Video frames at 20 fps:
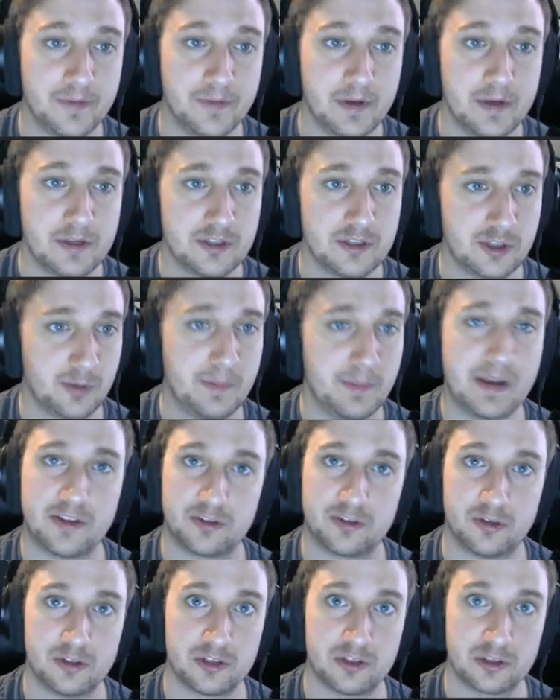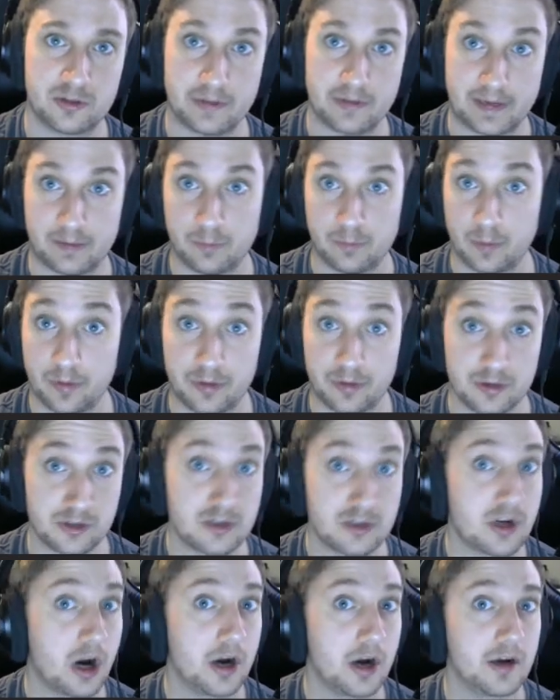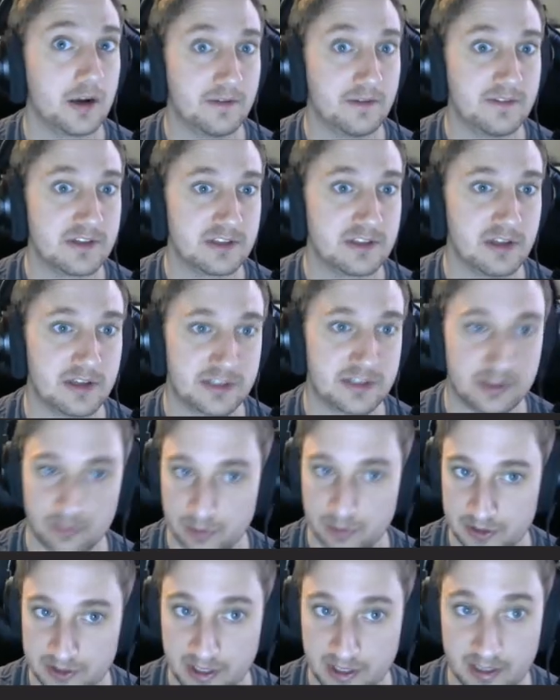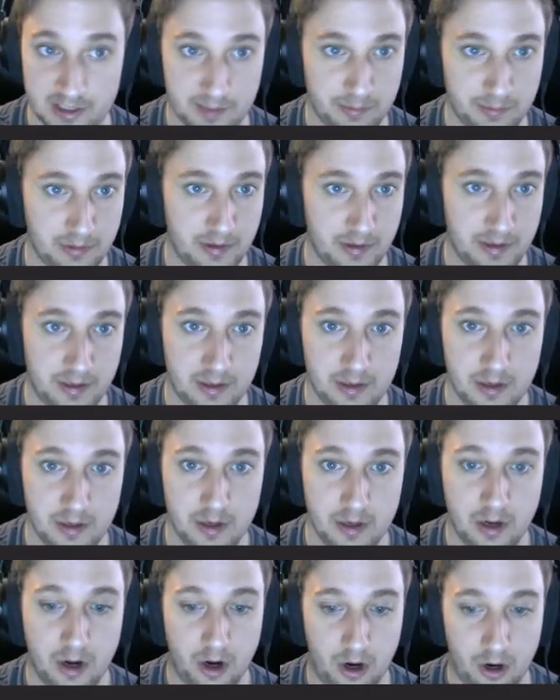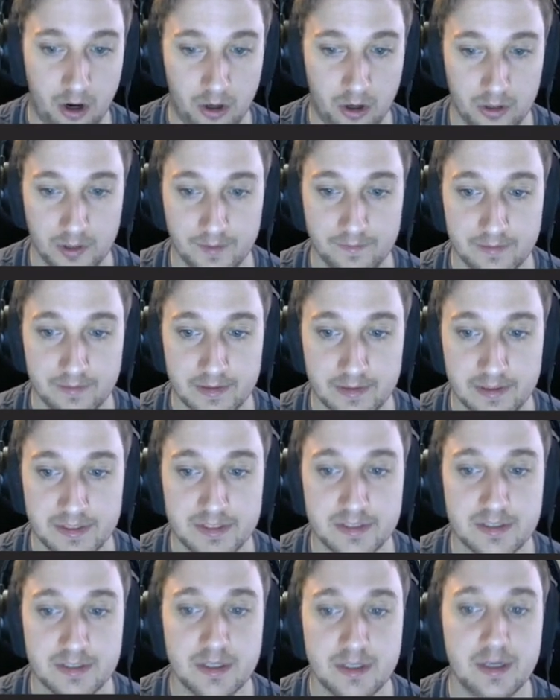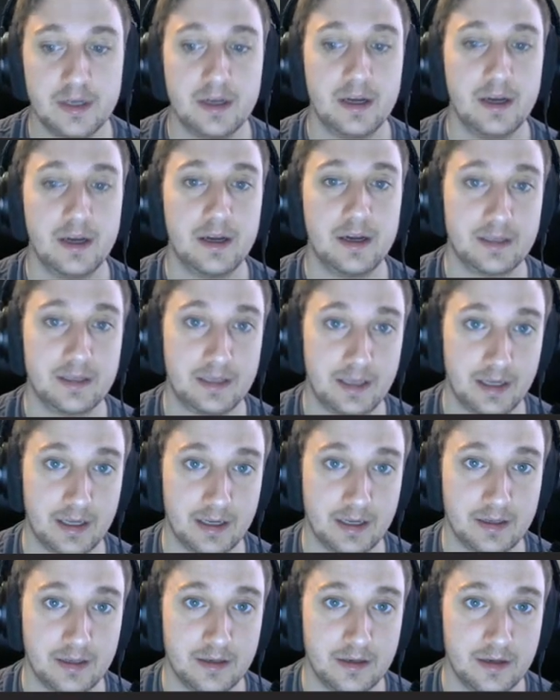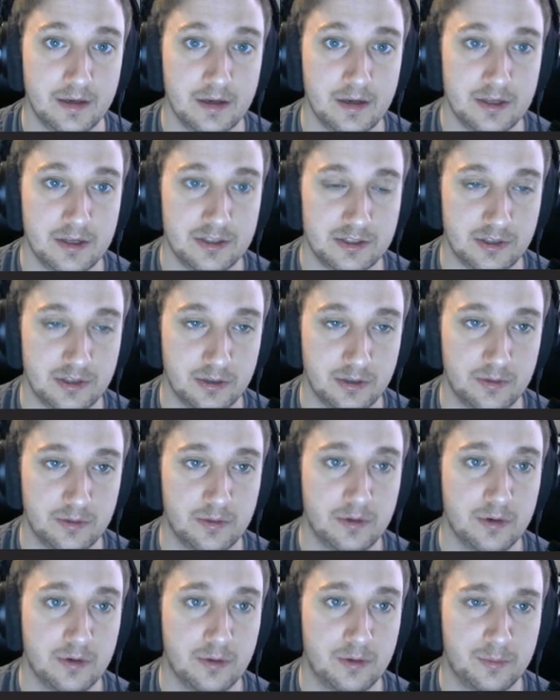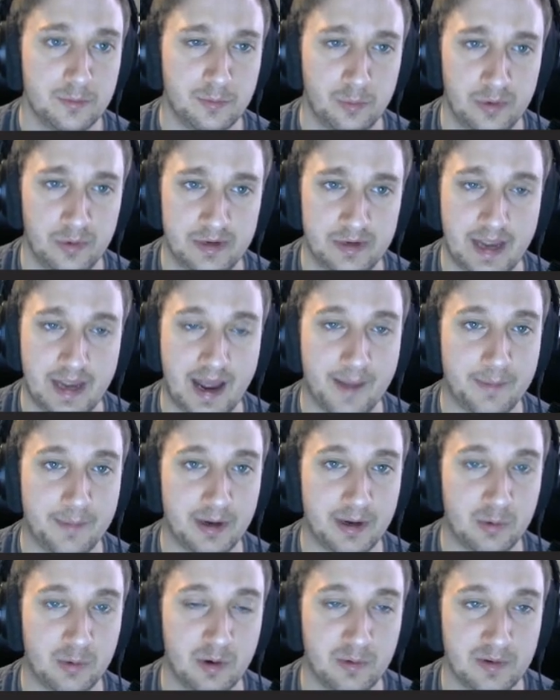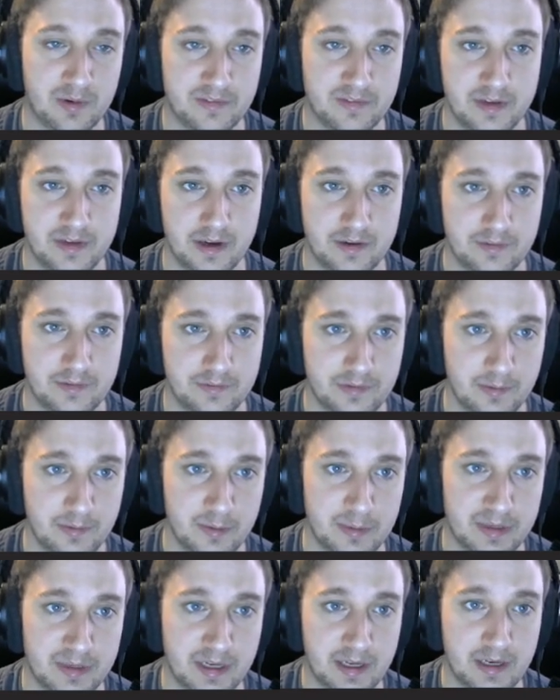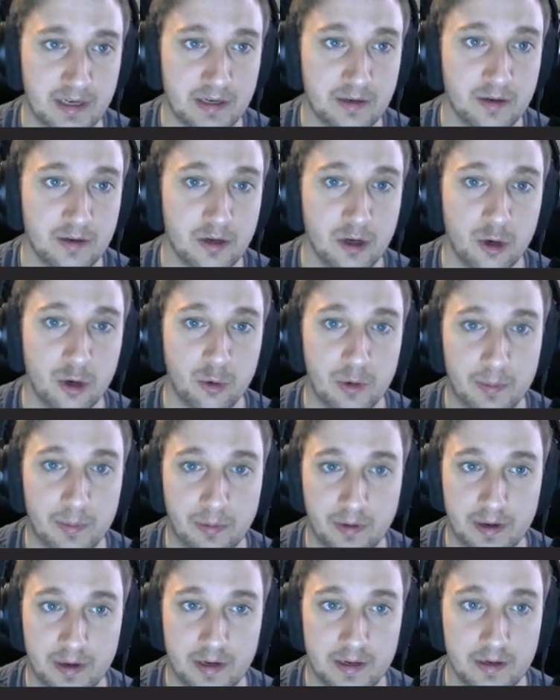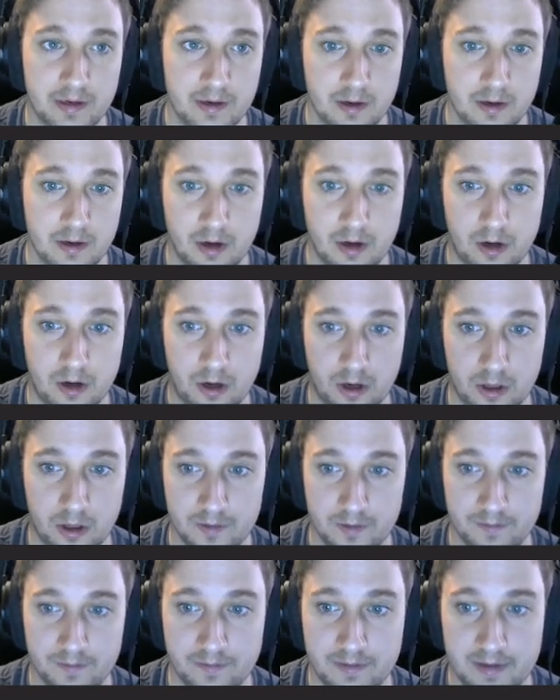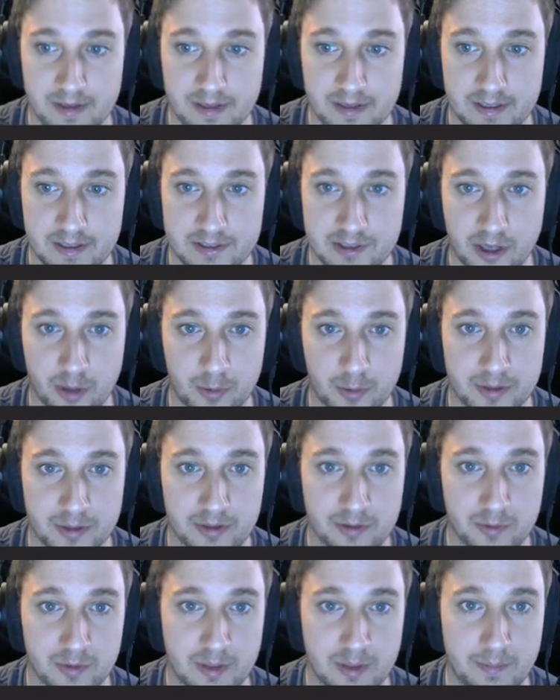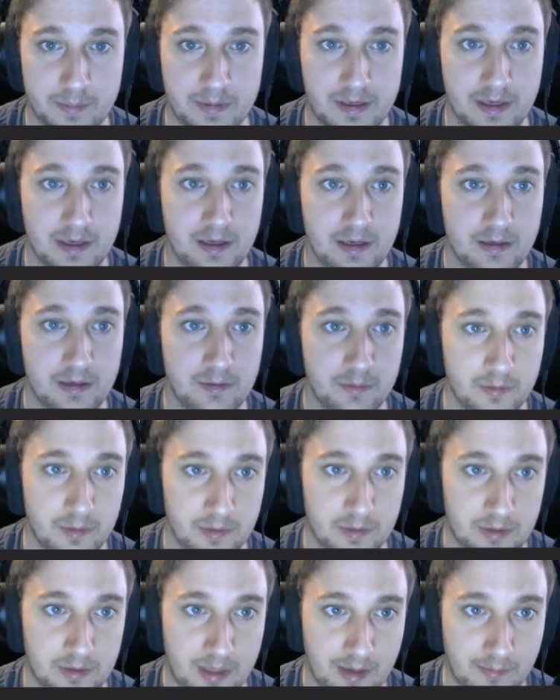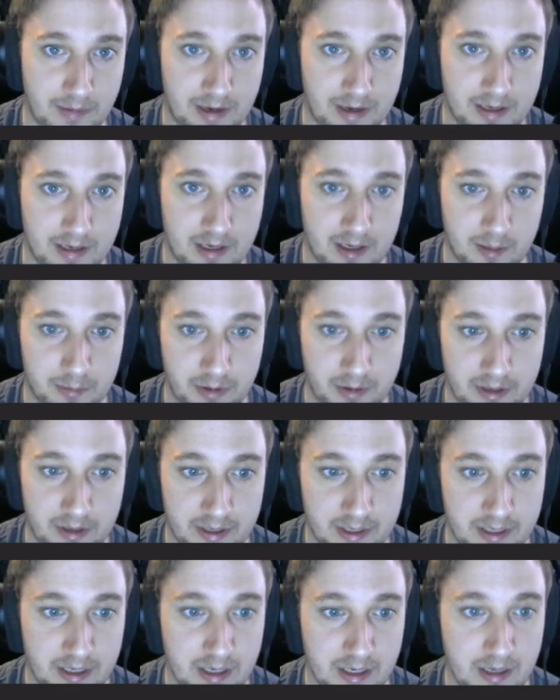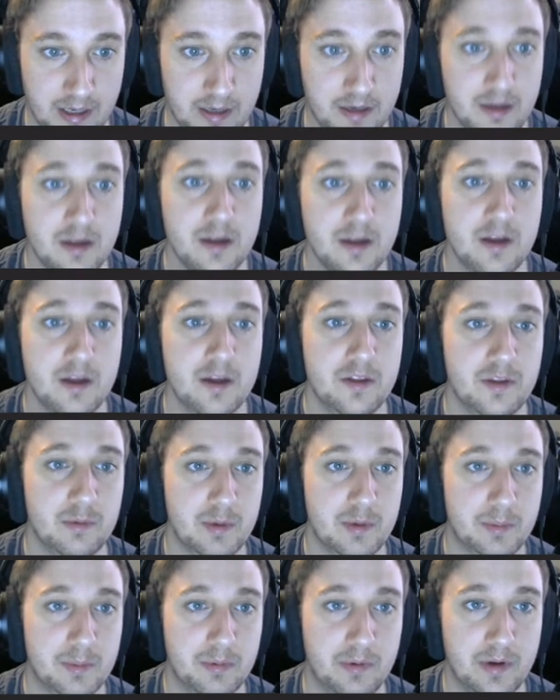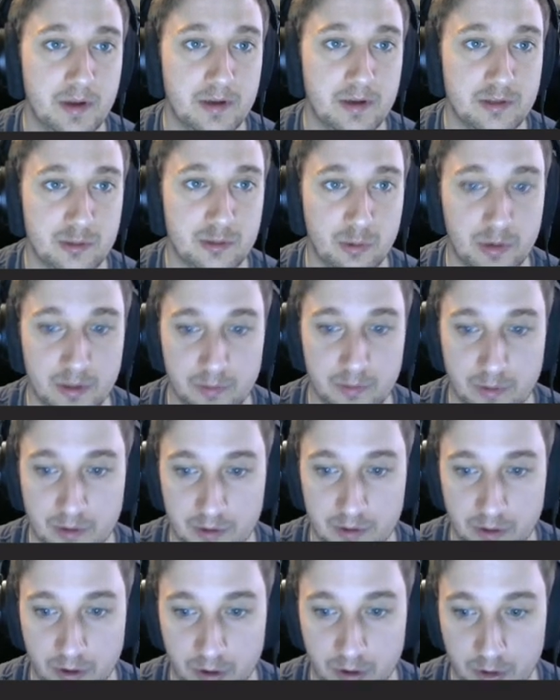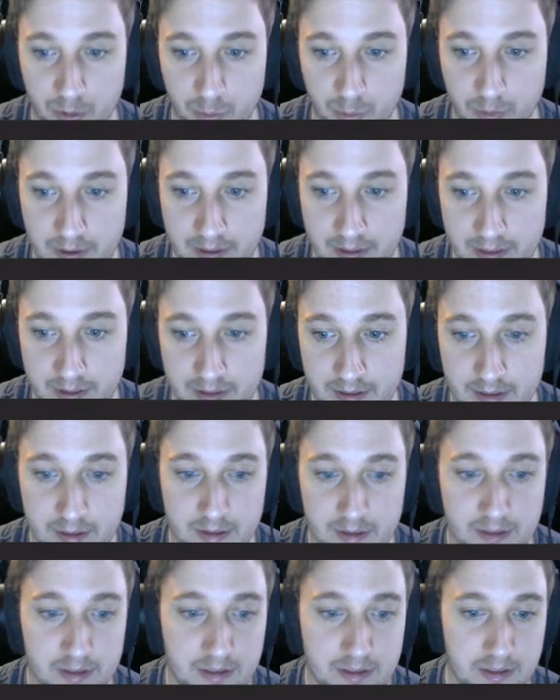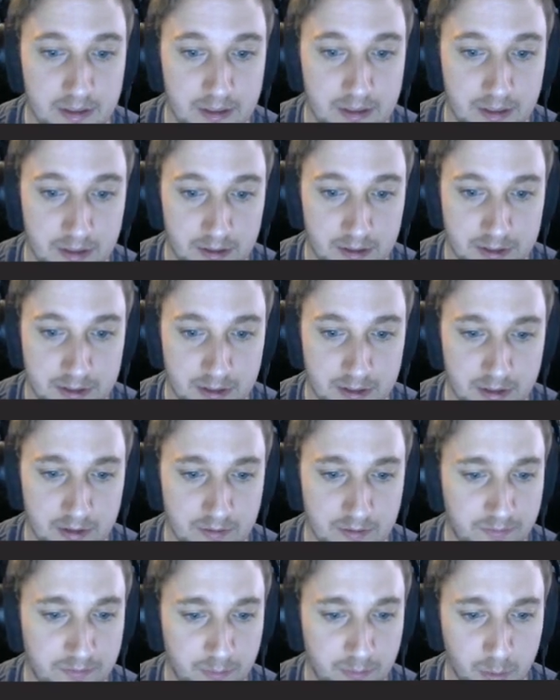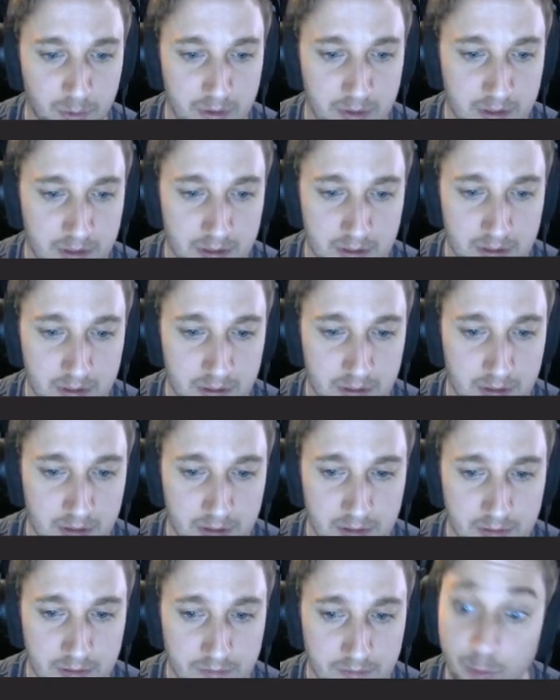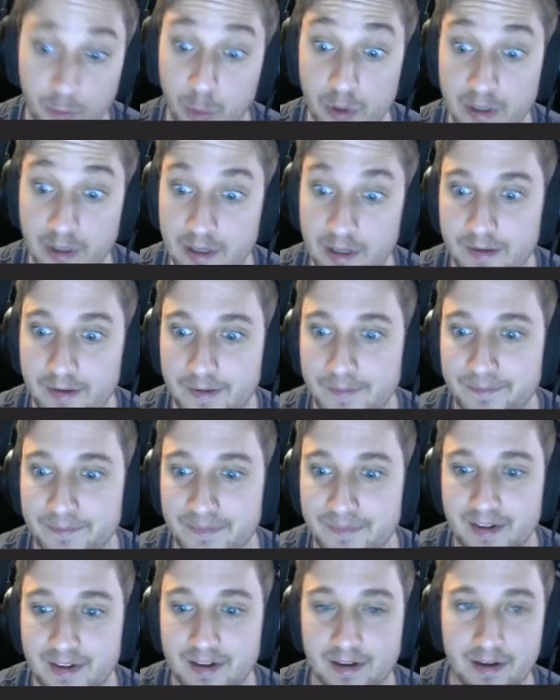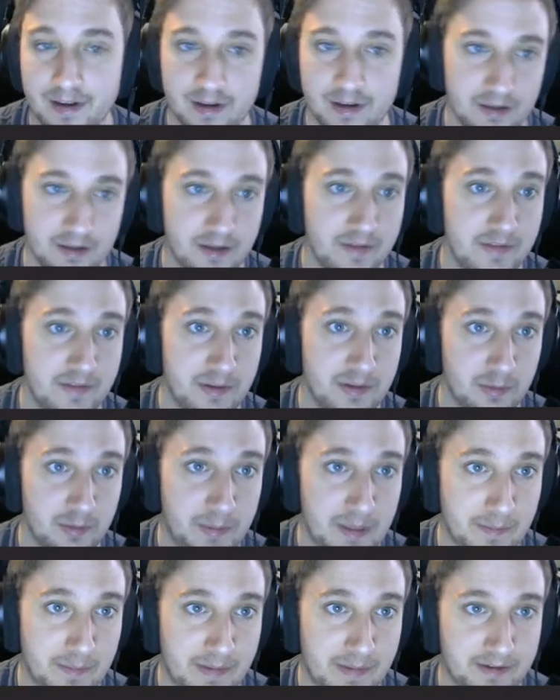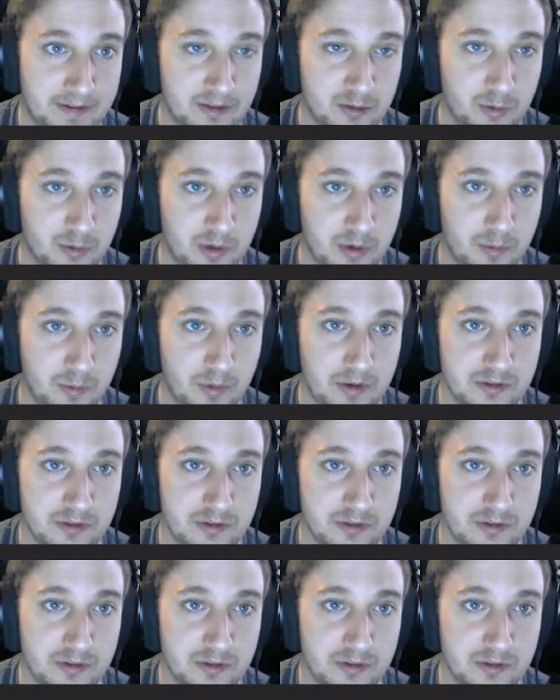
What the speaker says: So basically just like what the start of this lesson was, and you play all of this again. So recapping what we've done from the beginning, we played all of this all the way to the repeat, came back here, played it again, then we played 21 all the way here to 40, and then repeat back to 21.